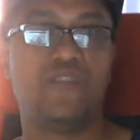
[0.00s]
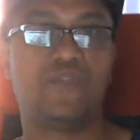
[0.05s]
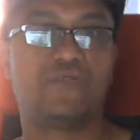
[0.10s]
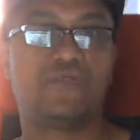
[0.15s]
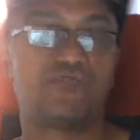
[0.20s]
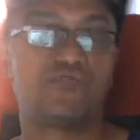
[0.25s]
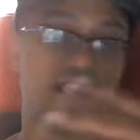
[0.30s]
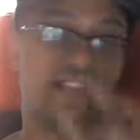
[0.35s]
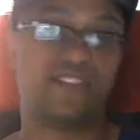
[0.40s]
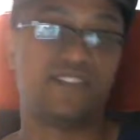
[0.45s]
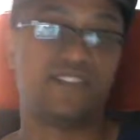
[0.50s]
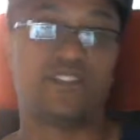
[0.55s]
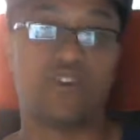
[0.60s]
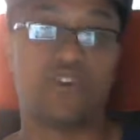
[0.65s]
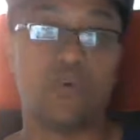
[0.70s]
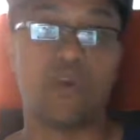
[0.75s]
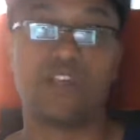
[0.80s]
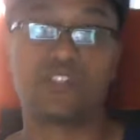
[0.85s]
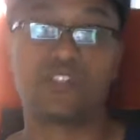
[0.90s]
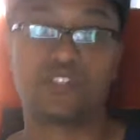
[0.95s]
raise a
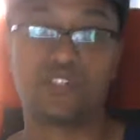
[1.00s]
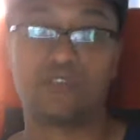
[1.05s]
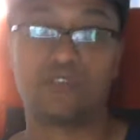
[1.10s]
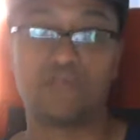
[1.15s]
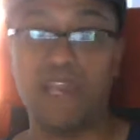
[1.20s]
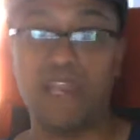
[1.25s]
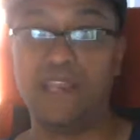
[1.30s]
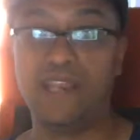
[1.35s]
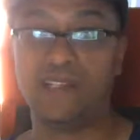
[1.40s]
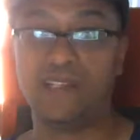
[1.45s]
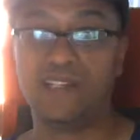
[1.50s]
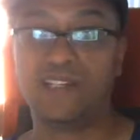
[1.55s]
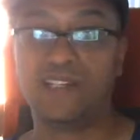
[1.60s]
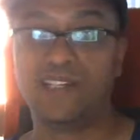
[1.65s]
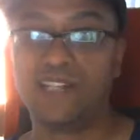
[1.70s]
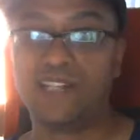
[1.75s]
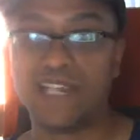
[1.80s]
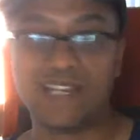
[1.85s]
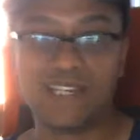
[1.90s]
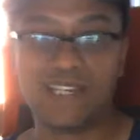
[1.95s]
question, right?
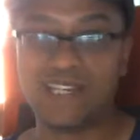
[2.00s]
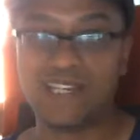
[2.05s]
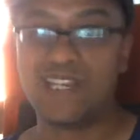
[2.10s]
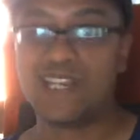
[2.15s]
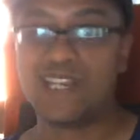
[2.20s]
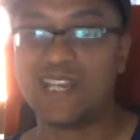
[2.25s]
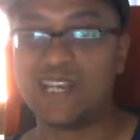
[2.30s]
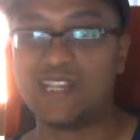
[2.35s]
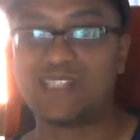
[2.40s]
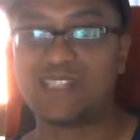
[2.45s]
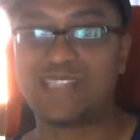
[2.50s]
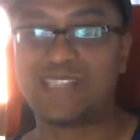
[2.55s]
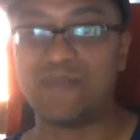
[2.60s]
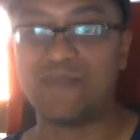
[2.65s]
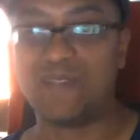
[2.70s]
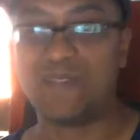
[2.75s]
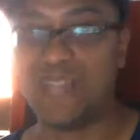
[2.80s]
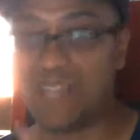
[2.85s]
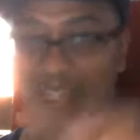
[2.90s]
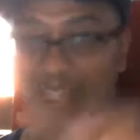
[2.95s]
Any
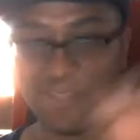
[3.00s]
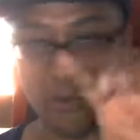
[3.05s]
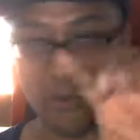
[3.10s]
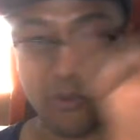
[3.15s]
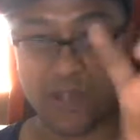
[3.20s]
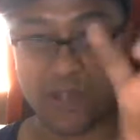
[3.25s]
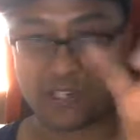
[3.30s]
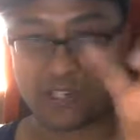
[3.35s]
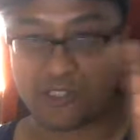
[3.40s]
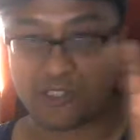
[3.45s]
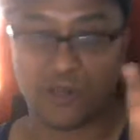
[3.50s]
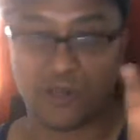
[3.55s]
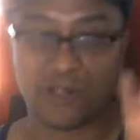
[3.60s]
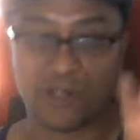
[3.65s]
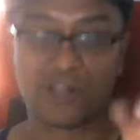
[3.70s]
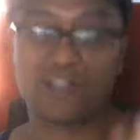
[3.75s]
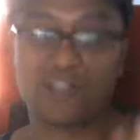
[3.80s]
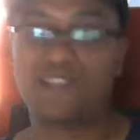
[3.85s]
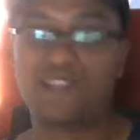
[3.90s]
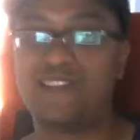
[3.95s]
statement ending in a question
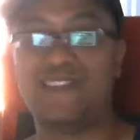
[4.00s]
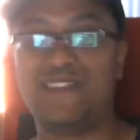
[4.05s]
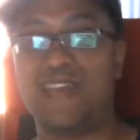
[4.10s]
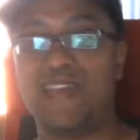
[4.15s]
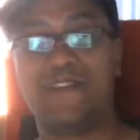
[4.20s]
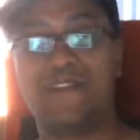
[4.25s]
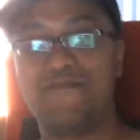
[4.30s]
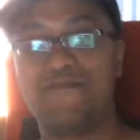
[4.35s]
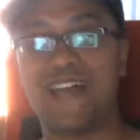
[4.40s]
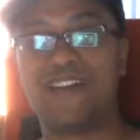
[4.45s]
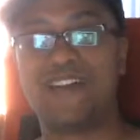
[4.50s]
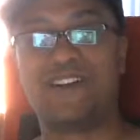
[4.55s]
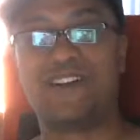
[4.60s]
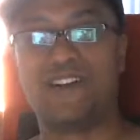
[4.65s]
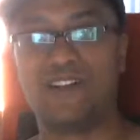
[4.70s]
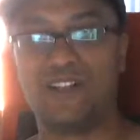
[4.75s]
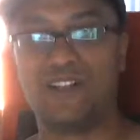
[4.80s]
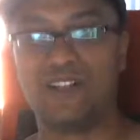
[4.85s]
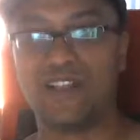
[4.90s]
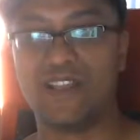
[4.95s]
mark to them at
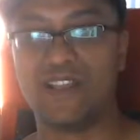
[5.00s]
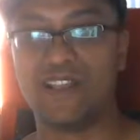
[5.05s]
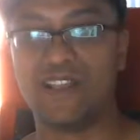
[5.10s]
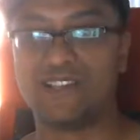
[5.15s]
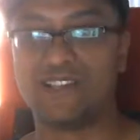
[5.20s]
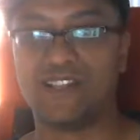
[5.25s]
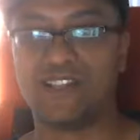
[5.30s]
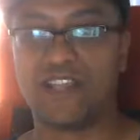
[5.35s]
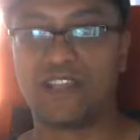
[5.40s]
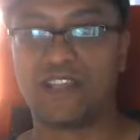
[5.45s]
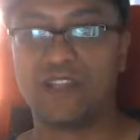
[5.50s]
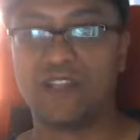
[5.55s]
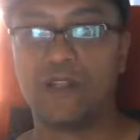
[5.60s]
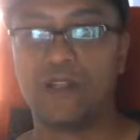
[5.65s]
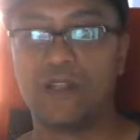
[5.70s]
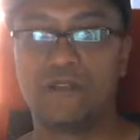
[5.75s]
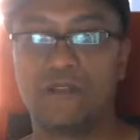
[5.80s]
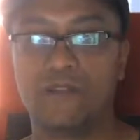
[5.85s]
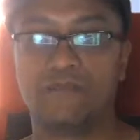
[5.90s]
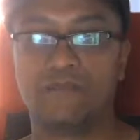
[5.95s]
all is like,
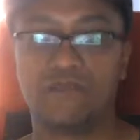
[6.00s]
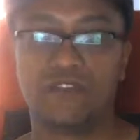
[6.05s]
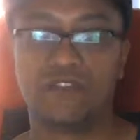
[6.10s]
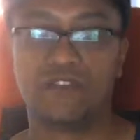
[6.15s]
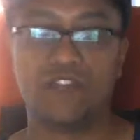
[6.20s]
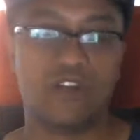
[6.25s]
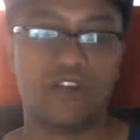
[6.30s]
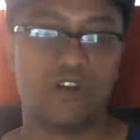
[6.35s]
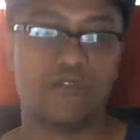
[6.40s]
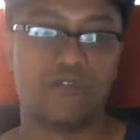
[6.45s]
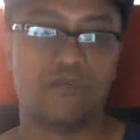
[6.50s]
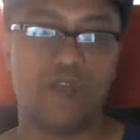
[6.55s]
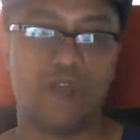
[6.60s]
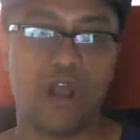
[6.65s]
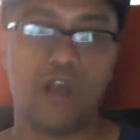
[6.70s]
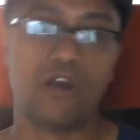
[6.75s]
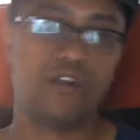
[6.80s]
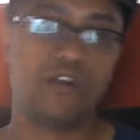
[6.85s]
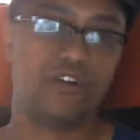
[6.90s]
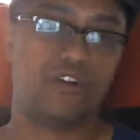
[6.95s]

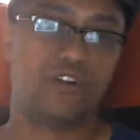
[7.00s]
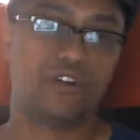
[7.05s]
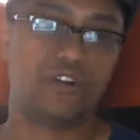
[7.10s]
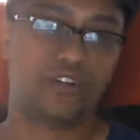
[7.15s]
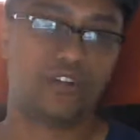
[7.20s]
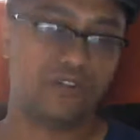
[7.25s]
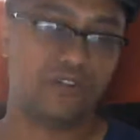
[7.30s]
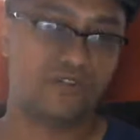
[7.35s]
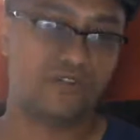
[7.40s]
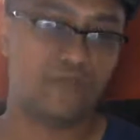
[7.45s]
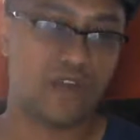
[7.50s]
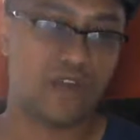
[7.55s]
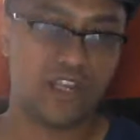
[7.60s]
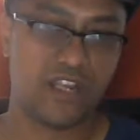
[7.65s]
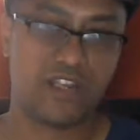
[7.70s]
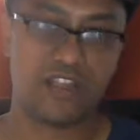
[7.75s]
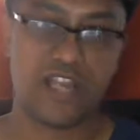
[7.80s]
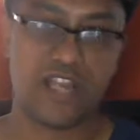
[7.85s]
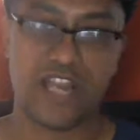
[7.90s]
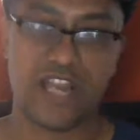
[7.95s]
oh, you're
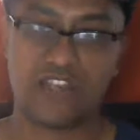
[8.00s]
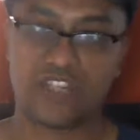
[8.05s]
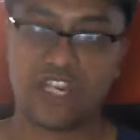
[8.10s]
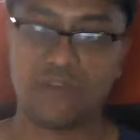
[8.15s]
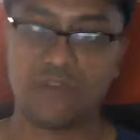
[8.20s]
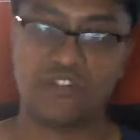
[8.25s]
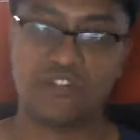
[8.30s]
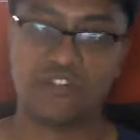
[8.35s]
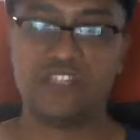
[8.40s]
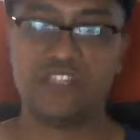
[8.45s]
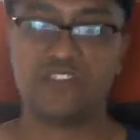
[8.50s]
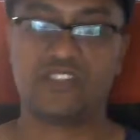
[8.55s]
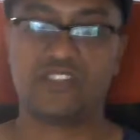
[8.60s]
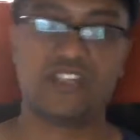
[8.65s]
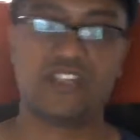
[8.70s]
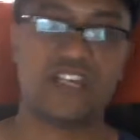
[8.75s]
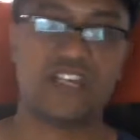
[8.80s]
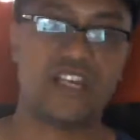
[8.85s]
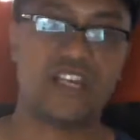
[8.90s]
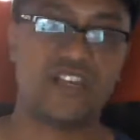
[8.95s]
closed-minded. I just care what Jesus
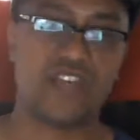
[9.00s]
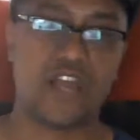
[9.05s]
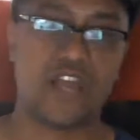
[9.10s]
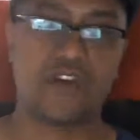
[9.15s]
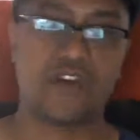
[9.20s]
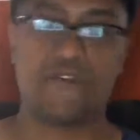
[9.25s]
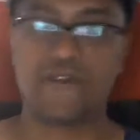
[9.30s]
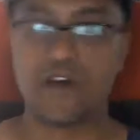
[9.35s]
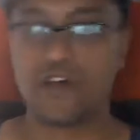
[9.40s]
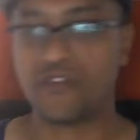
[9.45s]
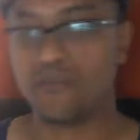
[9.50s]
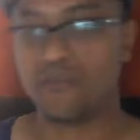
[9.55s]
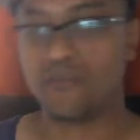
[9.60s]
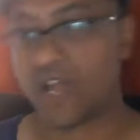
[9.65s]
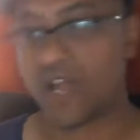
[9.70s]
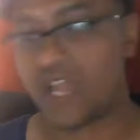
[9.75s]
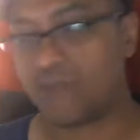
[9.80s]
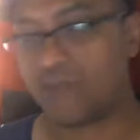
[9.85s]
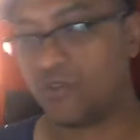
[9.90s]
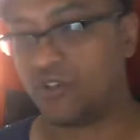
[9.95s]
says. I don't follow the
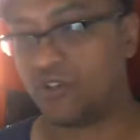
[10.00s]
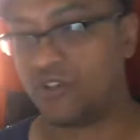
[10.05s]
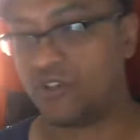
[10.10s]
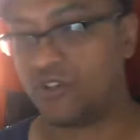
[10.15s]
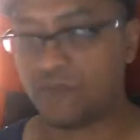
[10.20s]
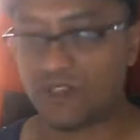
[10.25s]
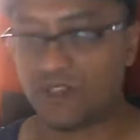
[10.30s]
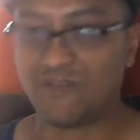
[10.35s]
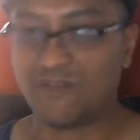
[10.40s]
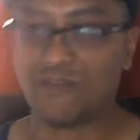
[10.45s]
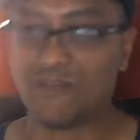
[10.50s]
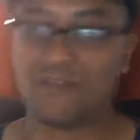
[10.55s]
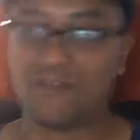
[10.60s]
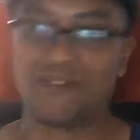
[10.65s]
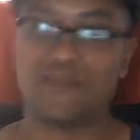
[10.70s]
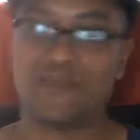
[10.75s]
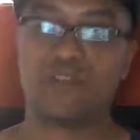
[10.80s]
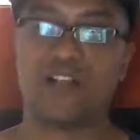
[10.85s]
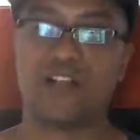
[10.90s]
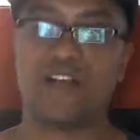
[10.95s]
Bible. Blah blah blah
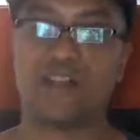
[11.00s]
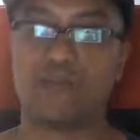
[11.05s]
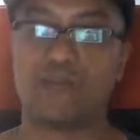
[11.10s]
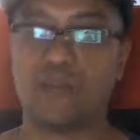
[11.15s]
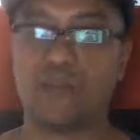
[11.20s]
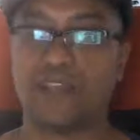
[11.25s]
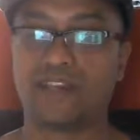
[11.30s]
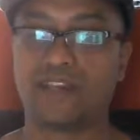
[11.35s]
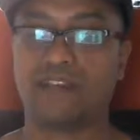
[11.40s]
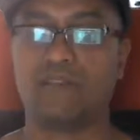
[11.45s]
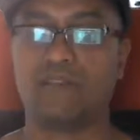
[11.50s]
blah blah. And I'm like,